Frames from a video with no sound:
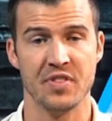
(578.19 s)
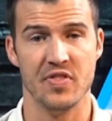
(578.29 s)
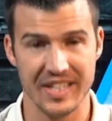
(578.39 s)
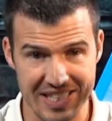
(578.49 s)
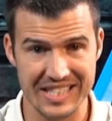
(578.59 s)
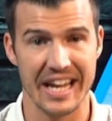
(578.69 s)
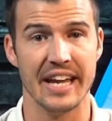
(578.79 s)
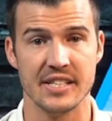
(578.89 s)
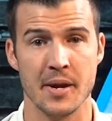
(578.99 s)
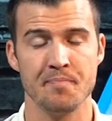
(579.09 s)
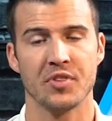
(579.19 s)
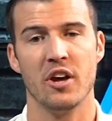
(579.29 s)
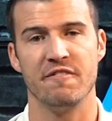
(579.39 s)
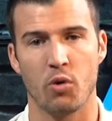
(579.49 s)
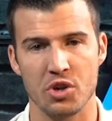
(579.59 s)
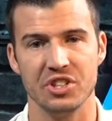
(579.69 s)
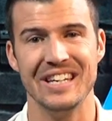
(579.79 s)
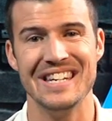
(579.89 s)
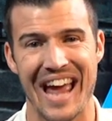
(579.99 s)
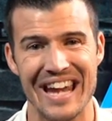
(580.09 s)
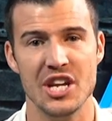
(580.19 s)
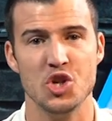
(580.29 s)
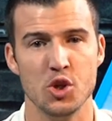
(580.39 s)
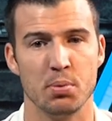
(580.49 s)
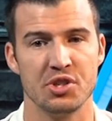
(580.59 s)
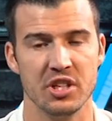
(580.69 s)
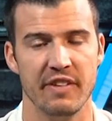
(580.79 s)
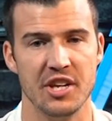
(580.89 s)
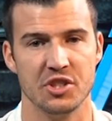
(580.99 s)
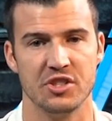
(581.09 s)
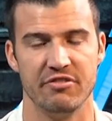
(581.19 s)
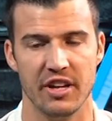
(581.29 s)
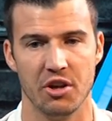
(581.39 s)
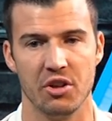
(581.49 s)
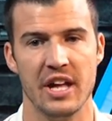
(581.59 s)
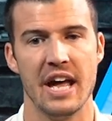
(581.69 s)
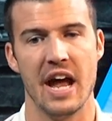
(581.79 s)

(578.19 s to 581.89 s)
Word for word: This is it. Unfortunately, 92% of agents fail,